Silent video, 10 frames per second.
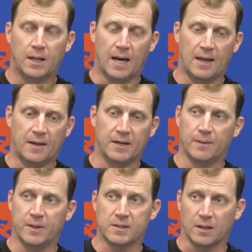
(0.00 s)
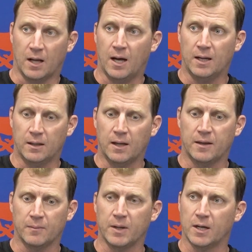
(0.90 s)
Yeah, I think it means a lot. I
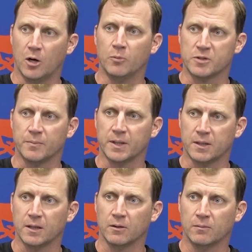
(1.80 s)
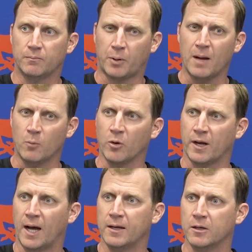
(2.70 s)
think being home was a big deal, probably more
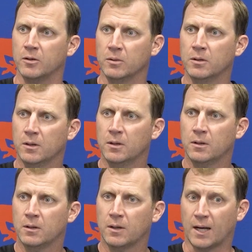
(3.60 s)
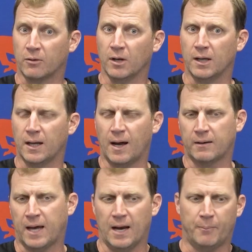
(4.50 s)
than I knew. Like, really, I
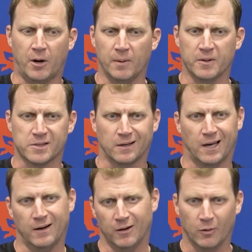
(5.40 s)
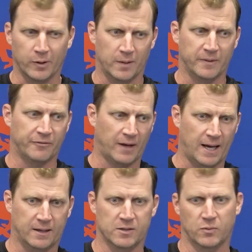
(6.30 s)
kind of part of me is like, I don't know, are we going to be
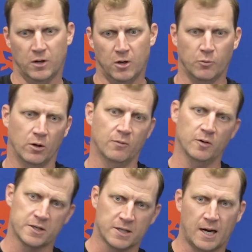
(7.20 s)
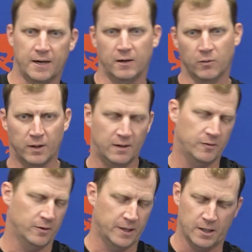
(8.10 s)
flat because we're home, we're overexcited or
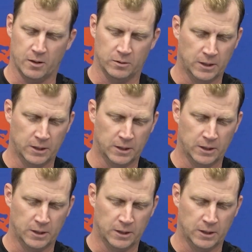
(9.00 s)
whatever, you know?